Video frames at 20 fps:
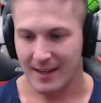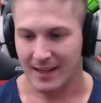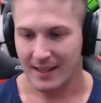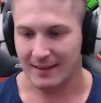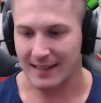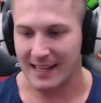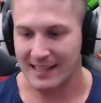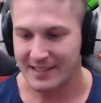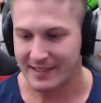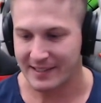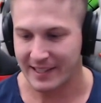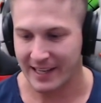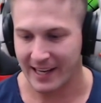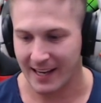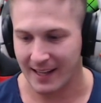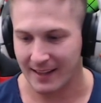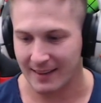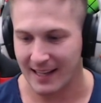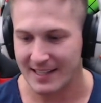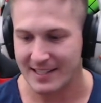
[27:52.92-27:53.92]
Let's
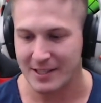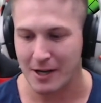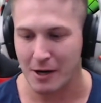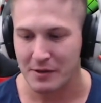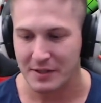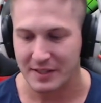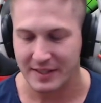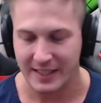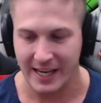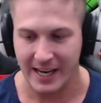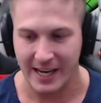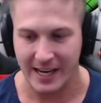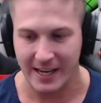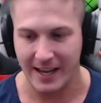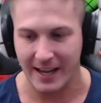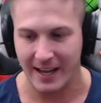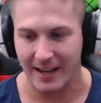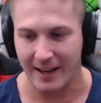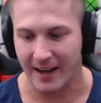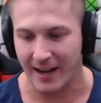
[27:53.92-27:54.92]
see. Let's go
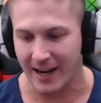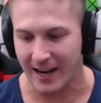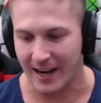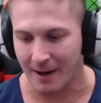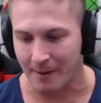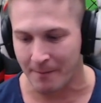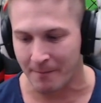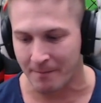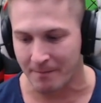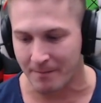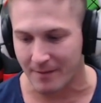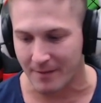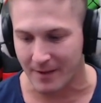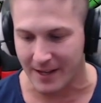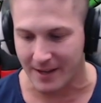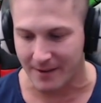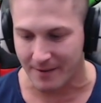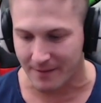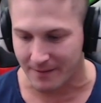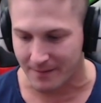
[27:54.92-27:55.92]
see um,
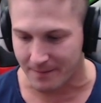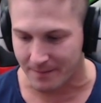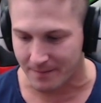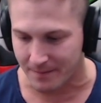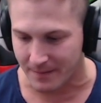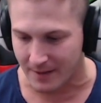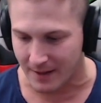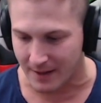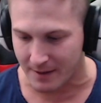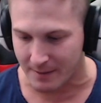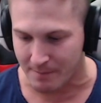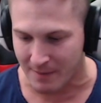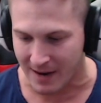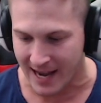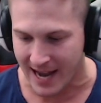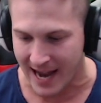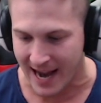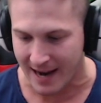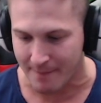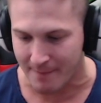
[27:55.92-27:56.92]
my
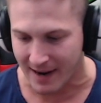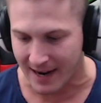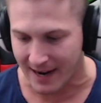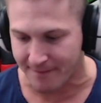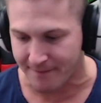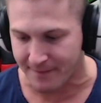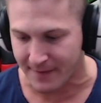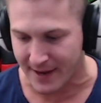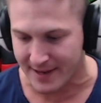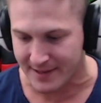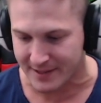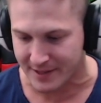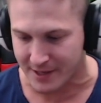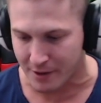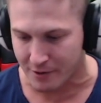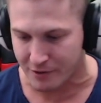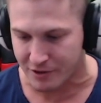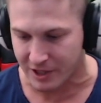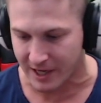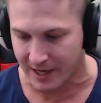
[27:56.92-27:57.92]
eight, my Fizz
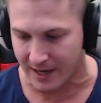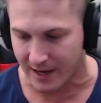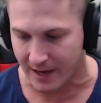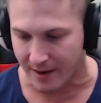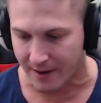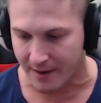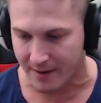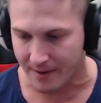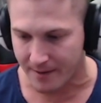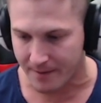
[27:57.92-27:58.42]
Gogeta.